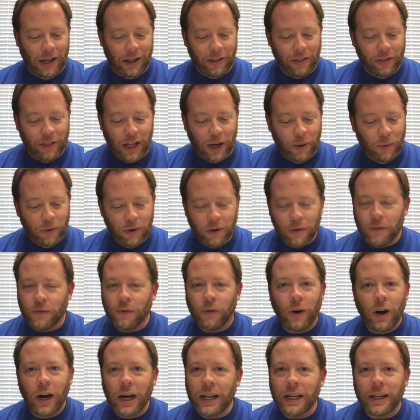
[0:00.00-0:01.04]
they were
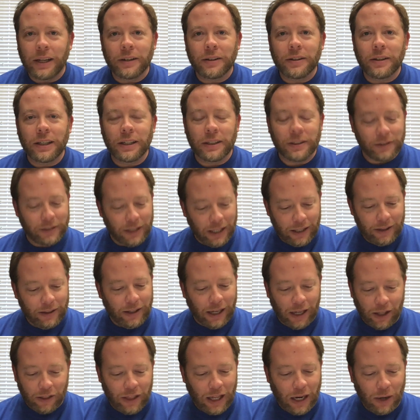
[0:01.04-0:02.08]
afraid. It said
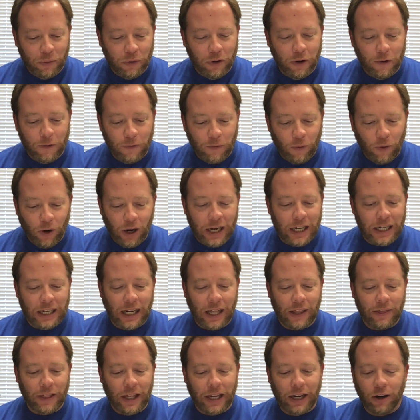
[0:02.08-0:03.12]
that. They were afraid,
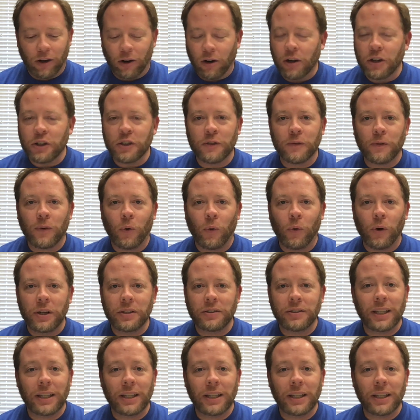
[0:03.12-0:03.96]
and they heard his voice